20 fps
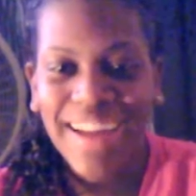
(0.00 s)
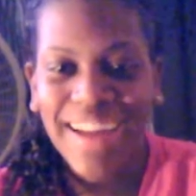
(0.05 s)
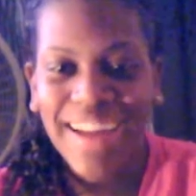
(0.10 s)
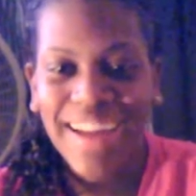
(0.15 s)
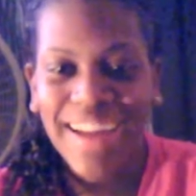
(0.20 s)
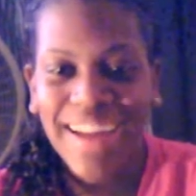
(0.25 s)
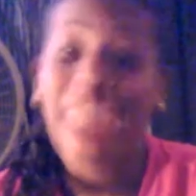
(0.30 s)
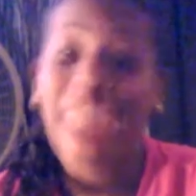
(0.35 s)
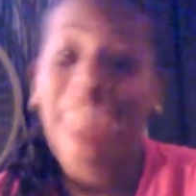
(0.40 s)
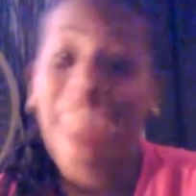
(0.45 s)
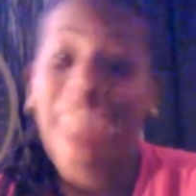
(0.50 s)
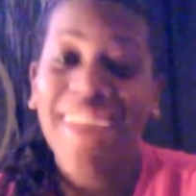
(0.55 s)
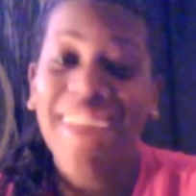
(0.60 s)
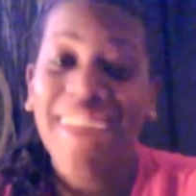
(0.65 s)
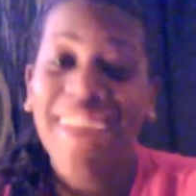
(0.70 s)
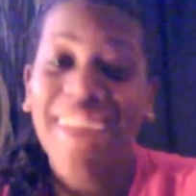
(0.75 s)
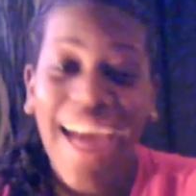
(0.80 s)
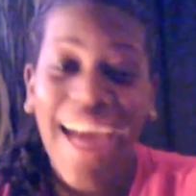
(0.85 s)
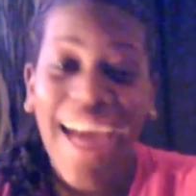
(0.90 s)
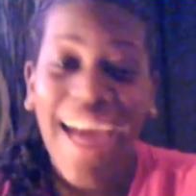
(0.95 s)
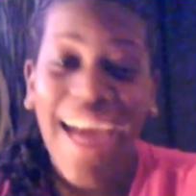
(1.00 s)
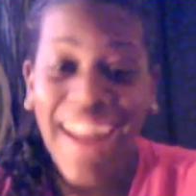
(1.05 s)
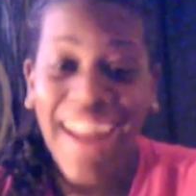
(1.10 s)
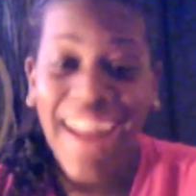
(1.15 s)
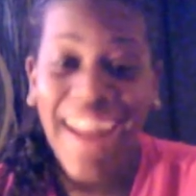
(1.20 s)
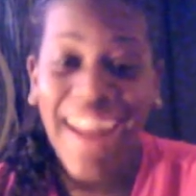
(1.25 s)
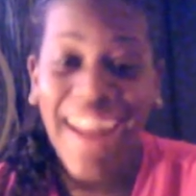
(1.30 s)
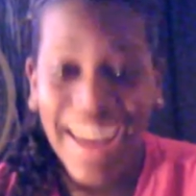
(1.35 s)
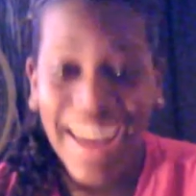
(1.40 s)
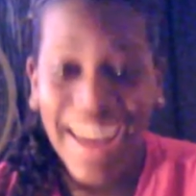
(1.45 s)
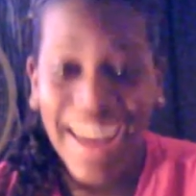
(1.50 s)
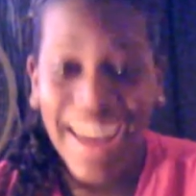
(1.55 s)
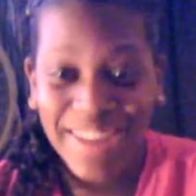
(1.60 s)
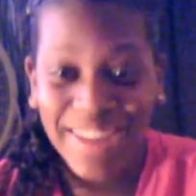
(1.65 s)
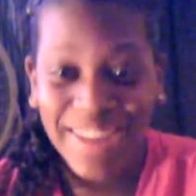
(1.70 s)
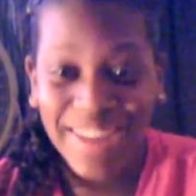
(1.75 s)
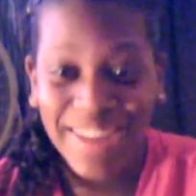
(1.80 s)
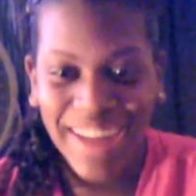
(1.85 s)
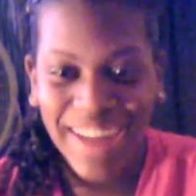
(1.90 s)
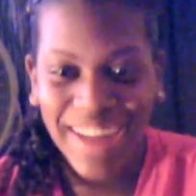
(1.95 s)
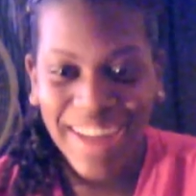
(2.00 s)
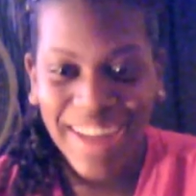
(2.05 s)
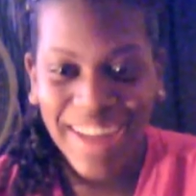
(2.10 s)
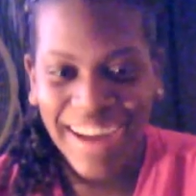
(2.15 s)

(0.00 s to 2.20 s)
I was like, I had an attitude. Like,